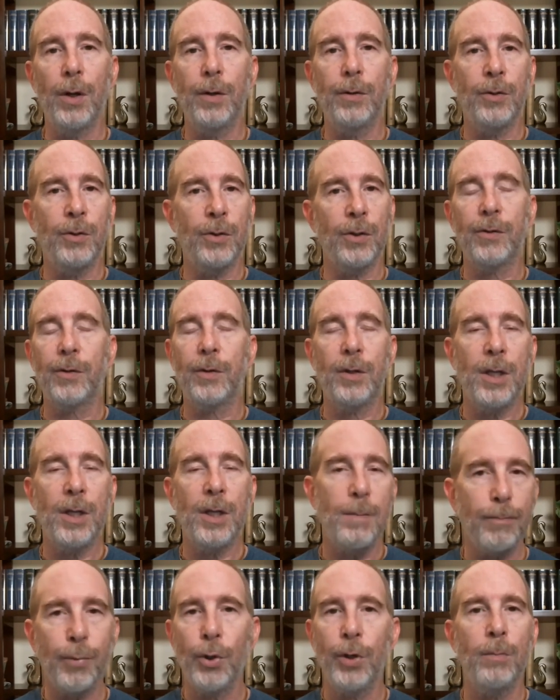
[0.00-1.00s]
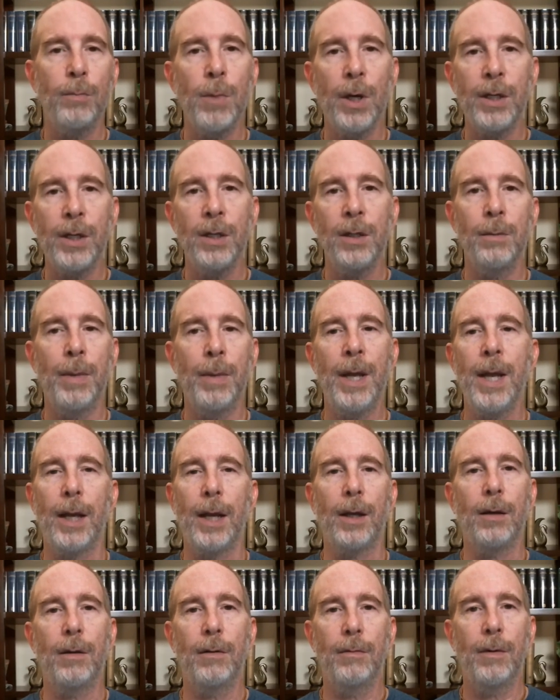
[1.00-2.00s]
You just keep putting money in the
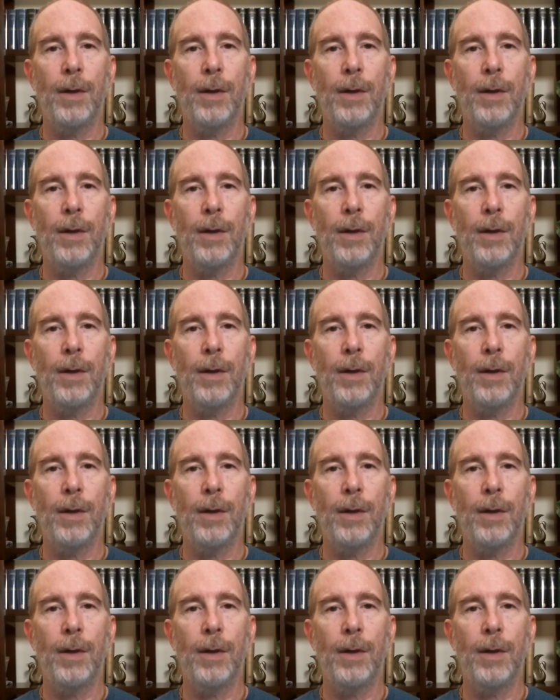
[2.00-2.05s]
bank